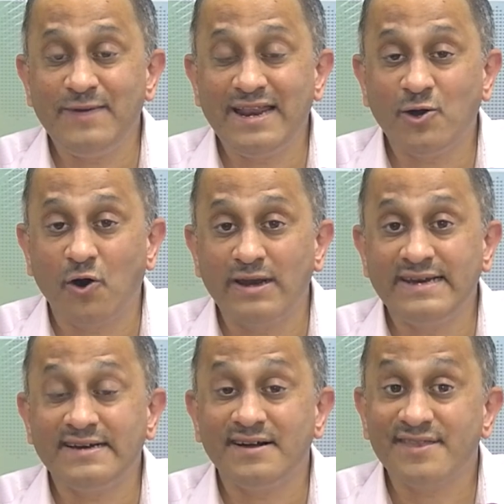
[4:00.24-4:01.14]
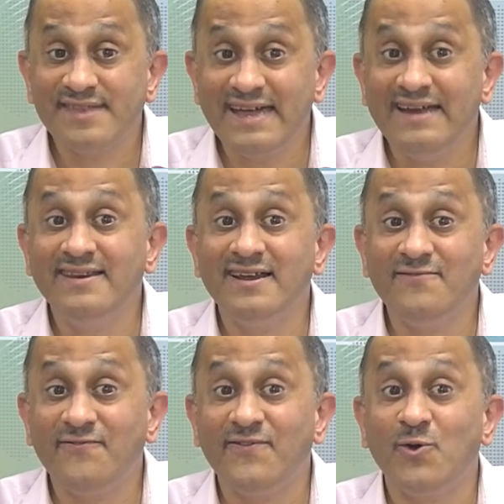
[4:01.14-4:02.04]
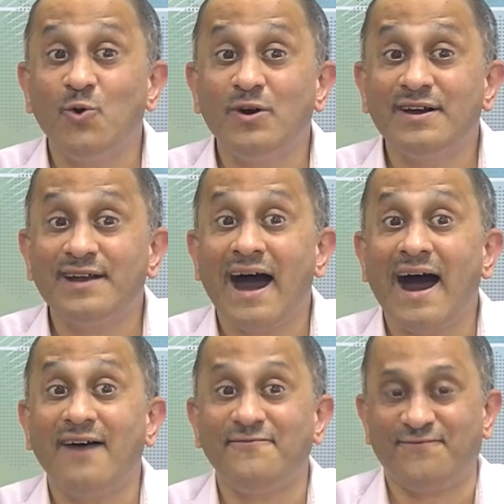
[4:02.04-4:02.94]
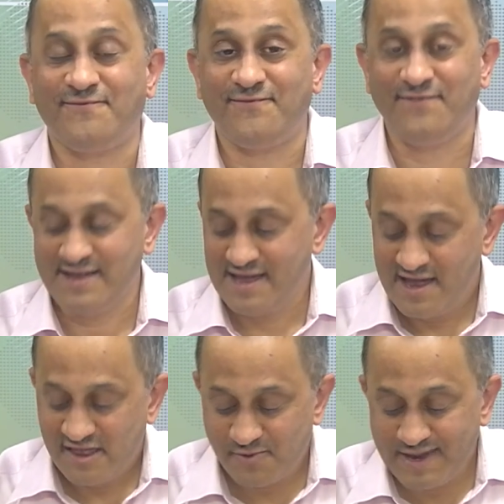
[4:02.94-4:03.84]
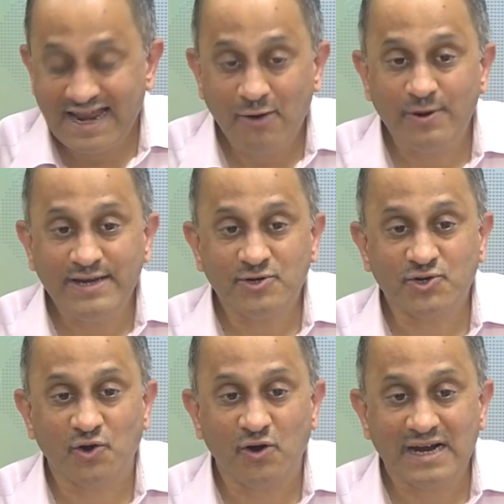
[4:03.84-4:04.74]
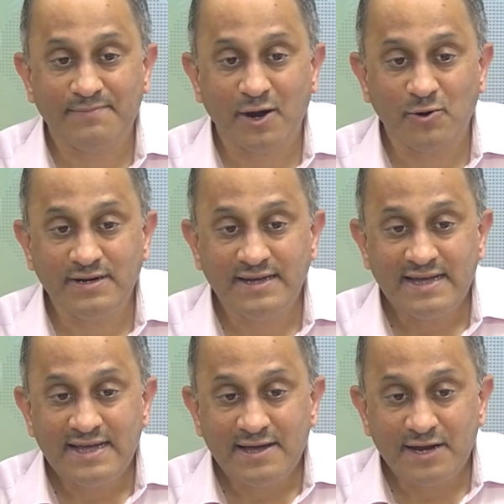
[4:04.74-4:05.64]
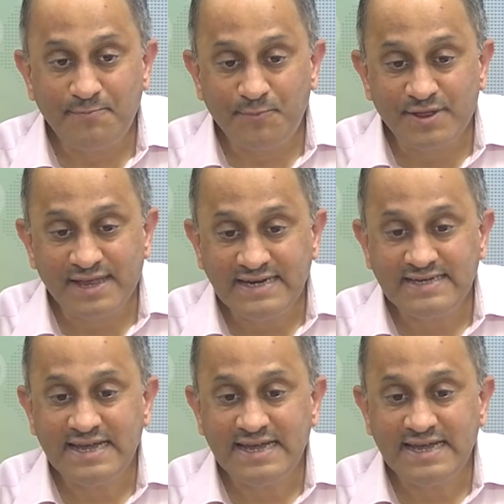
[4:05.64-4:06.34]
call it a signal flow graph. So, we are now going to talk about representing